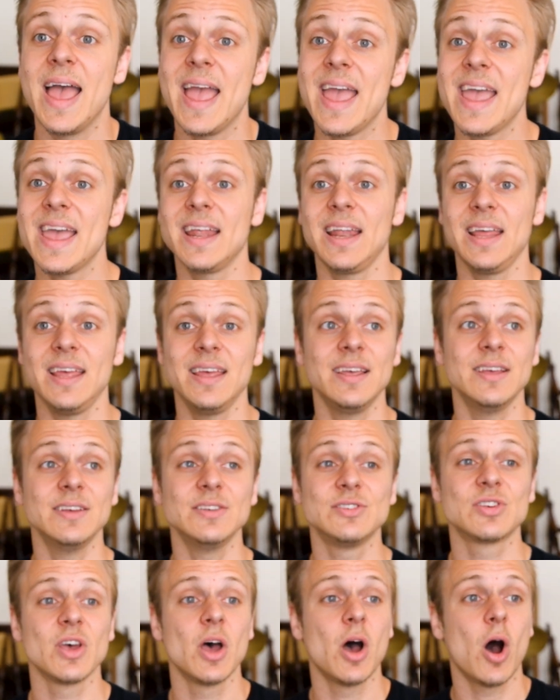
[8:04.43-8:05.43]
It
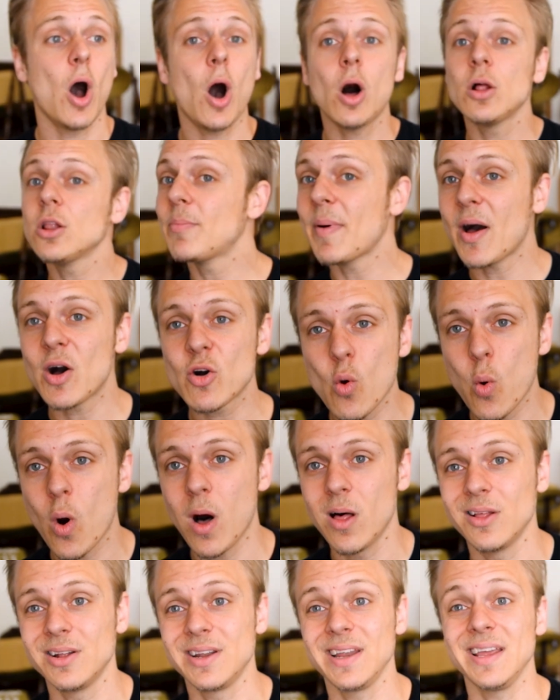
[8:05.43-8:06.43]
is all about
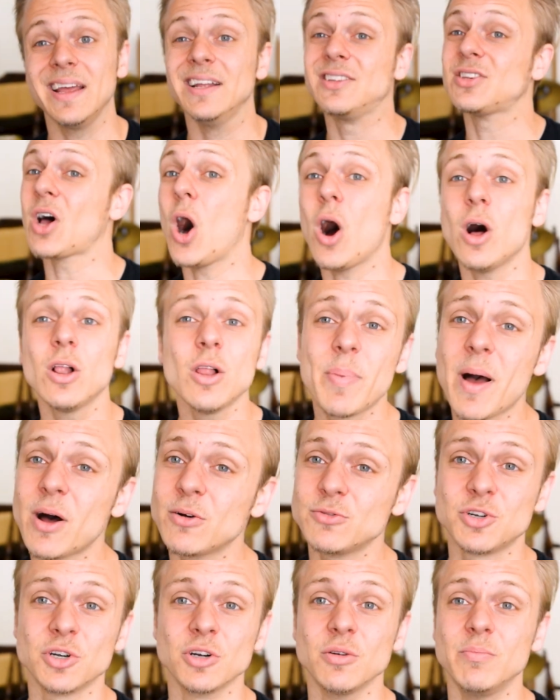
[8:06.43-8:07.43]
quality, it's all
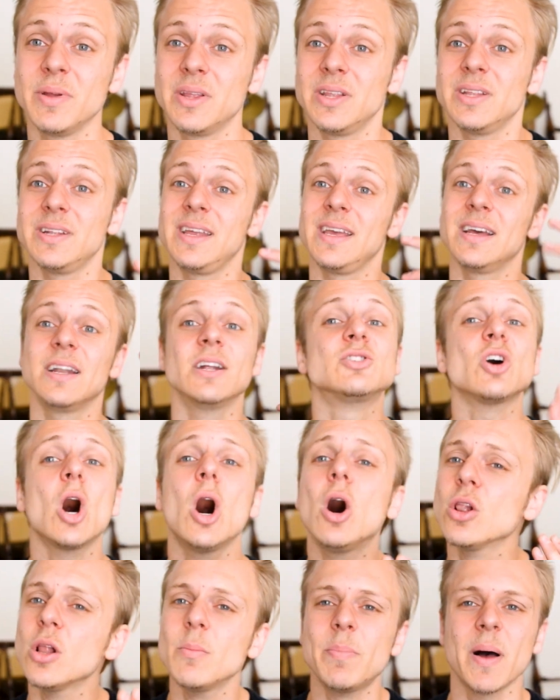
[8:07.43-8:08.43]
about durability, and it's
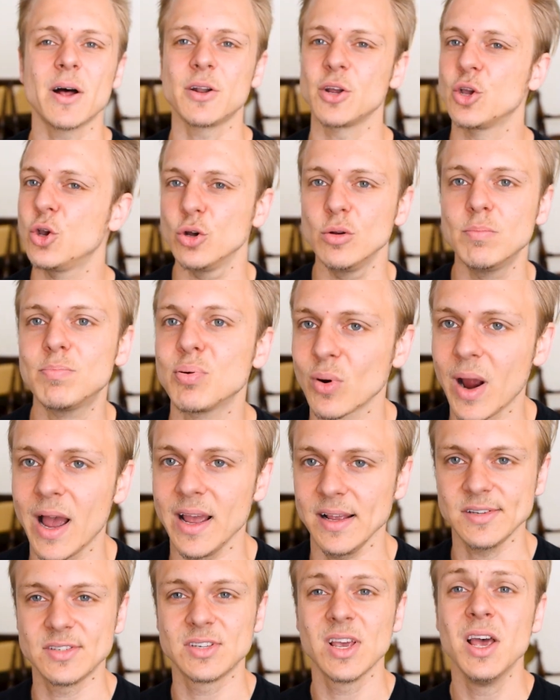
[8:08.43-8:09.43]
all about a good
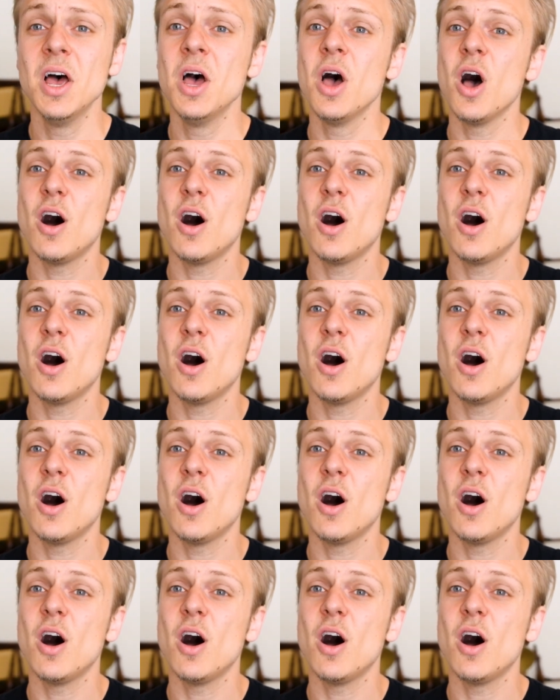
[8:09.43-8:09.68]
price.